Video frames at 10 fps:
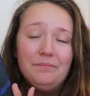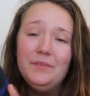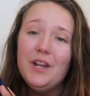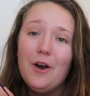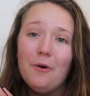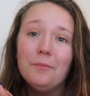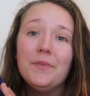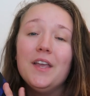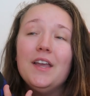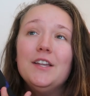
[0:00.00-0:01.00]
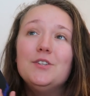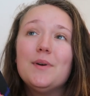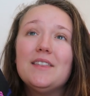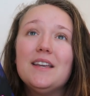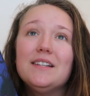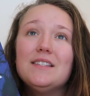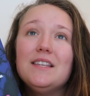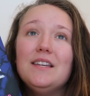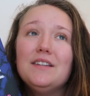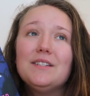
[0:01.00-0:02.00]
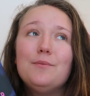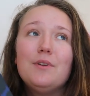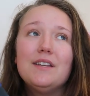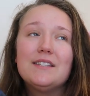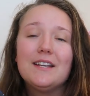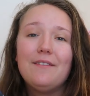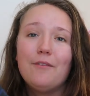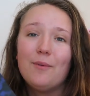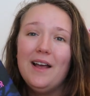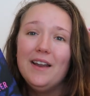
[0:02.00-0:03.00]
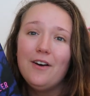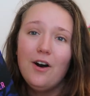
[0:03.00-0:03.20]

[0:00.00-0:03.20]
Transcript: No. Do I think it's the spookiest thing I've ever read?